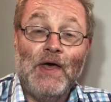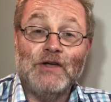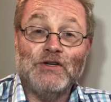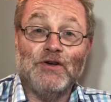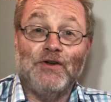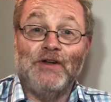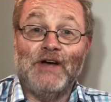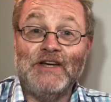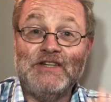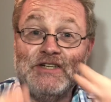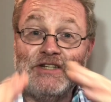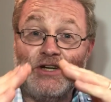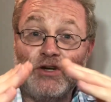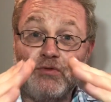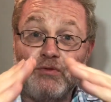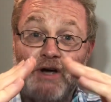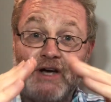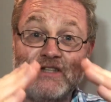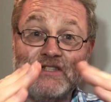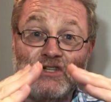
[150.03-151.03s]
So 90
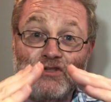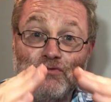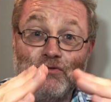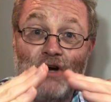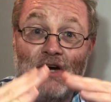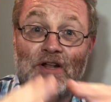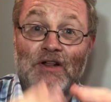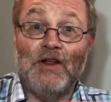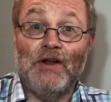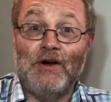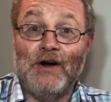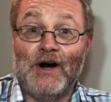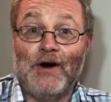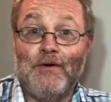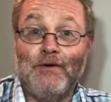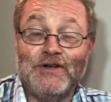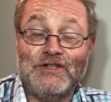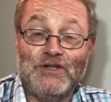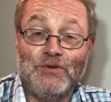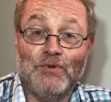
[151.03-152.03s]
degrees is really the
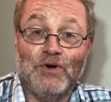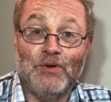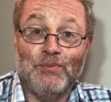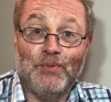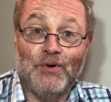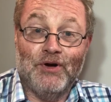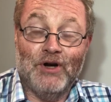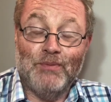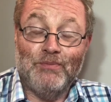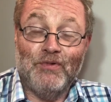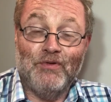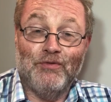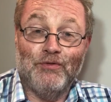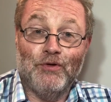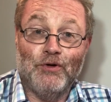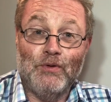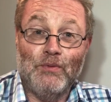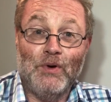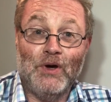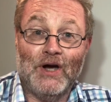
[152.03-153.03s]
narrowest you want to put it
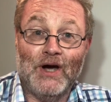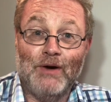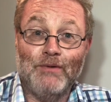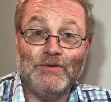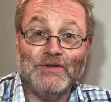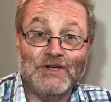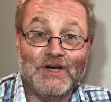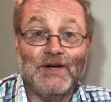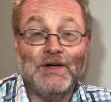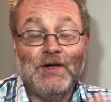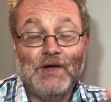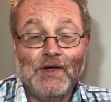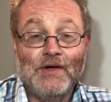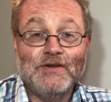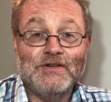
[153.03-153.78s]
before you encounter